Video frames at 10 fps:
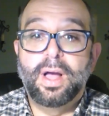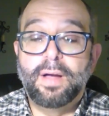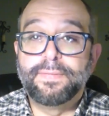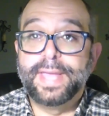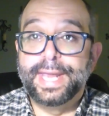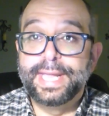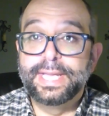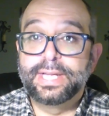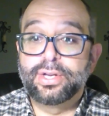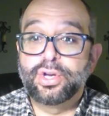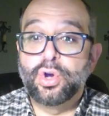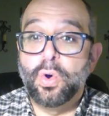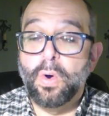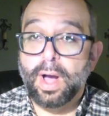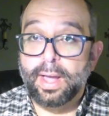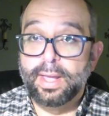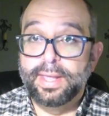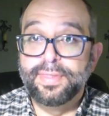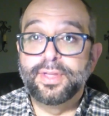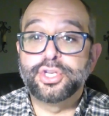of getting caught
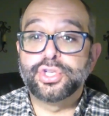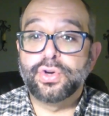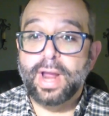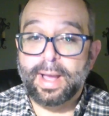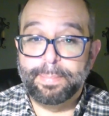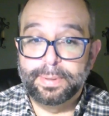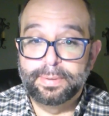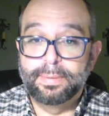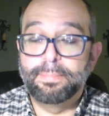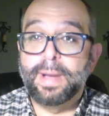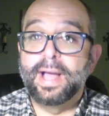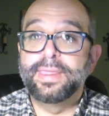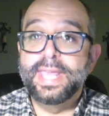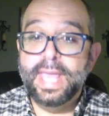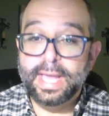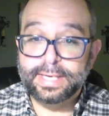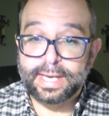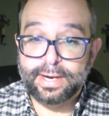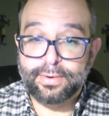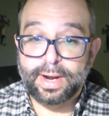in the trap by the
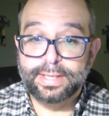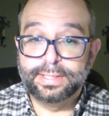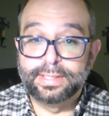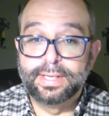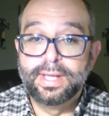Antichrist.